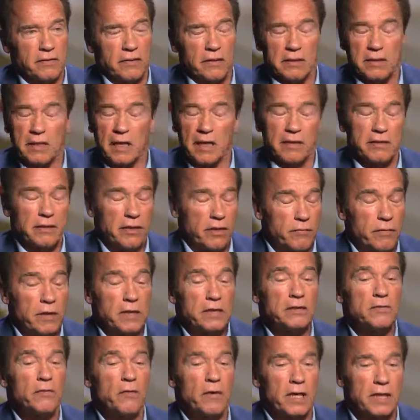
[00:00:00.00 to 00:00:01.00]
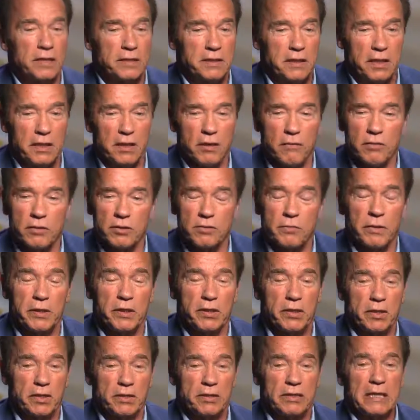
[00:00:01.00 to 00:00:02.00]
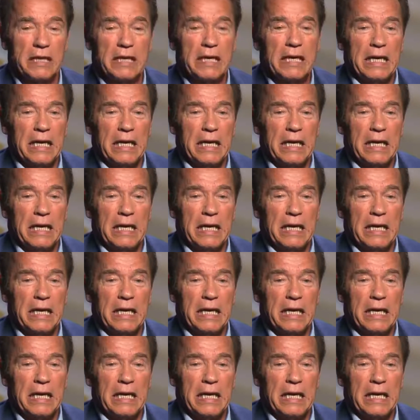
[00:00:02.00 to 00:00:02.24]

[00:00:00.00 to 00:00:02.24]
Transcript: And the reason why I said it was because